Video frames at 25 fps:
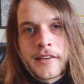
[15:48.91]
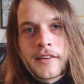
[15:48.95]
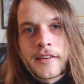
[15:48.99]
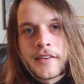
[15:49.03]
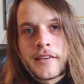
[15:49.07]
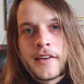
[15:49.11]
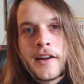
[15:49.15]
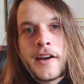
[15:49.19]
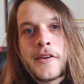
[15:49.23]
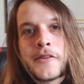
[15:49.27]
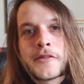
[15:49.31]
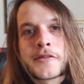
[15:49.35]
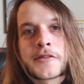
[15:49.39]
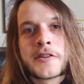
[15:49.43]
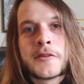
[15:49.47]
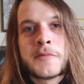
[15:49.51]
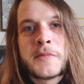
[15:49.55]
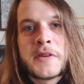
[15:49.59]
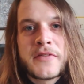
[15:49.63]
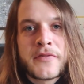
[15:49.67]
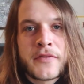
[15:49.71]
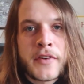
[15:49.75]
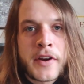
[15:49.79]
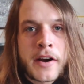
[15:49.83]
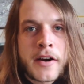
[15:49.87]
Now, to
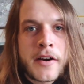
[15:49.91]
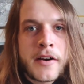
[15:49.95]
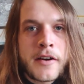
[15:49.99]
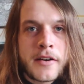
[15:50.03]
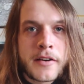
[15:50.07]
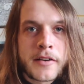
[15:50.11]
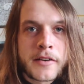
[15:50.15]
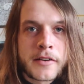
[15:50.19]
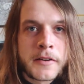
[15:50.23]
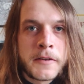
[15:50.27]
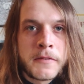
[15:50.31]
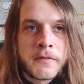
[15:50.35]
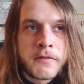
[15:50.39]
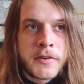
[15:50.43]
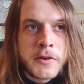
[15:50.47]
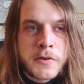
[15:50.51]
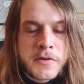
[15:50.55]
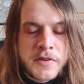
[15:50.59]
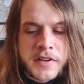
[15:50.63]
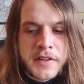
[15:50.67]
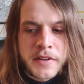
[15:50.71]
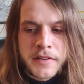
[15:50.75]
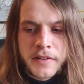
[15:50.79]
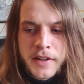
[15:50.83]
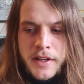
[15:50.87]
be fair,
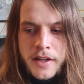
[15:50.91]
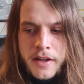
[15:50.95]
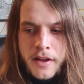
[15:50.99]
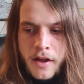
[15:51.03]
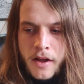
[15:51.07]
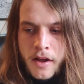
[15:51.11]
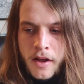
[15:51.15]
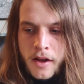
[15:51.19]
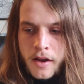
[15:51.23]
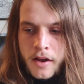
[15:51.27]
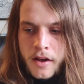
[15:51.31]
confusingly,